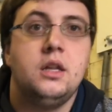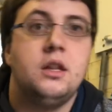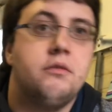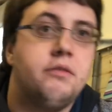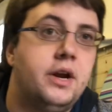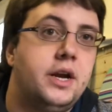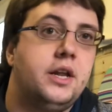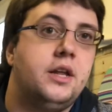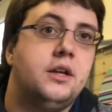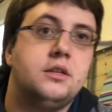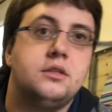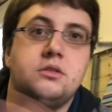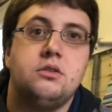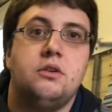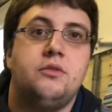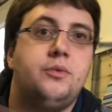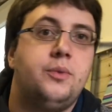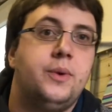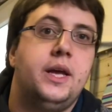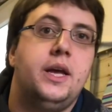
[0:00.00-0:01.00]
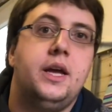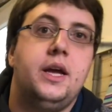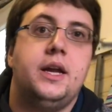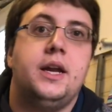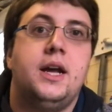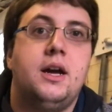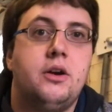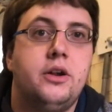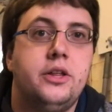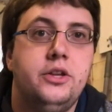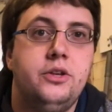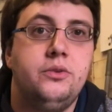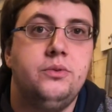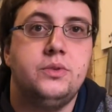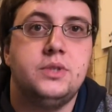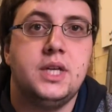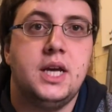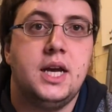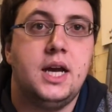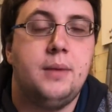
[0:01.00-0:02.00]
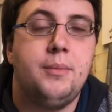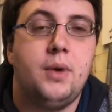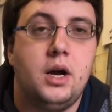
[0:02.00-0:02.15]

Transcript: the Radeon software and how to use that.